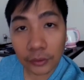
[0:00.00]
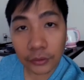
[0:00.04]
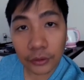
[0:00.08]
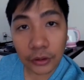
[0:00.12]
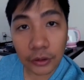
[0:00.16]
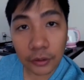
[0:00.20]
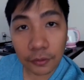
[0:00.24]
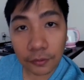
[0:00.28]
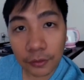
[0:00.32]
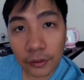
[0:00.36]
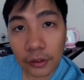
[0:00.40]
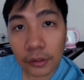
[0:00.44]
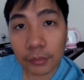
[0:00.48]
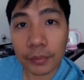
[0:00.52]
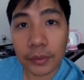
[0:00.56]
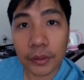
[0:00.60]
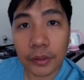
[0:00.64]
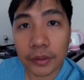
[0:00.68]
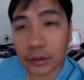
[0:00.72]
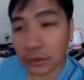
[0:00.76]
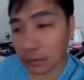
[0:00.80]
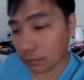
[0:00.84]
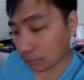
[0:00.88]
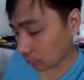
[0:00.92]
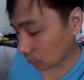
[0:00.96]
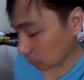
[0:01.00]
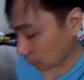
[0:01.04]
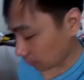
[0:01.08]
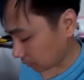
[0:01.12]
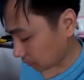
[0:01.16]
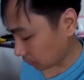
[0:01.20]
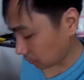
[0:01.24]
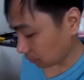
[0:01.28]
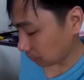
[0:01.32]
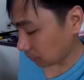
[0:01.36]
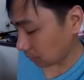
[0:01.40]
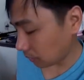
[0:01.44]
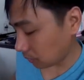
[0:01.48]
to the Philippines, I'm going
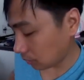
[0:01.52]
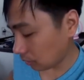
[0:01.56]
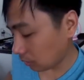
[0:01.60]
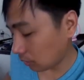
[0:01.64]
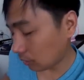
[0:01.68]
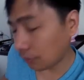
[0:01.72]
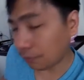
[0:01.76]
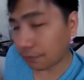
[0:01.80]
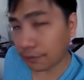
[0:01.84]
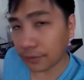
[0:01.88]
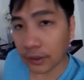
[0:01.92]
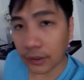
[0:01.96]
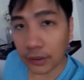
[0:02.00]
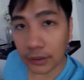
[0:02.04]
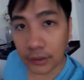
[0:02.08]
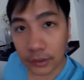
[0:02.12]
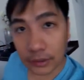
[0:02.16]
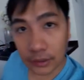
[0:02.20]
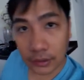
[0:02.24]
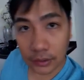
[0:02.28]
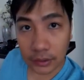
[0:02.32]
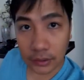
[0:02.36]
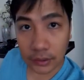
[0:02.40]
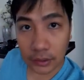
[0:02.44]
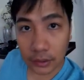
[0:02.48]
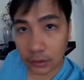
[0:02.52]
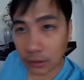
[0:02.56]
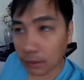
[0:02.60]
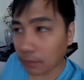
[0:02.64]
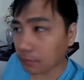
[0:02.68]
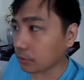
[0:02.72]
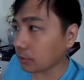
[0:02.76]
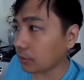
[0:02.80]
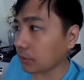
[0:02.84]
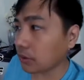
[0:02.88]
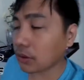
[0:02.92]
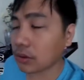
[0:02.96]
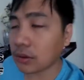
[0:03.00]
to read all of this. Comes
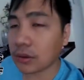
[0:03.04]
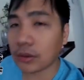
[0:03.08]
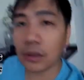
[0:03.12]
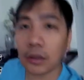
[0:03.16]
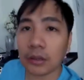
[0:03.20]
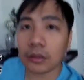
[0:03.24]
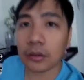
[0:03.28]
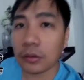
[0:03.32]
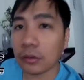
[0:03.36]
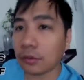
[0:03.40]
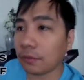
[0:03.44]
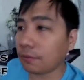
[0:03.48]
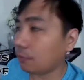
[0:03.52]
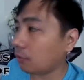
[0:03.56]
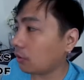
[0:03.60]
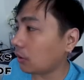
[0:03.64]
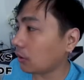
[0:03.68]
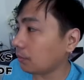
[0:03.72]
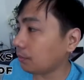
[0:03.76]
with a sticker of One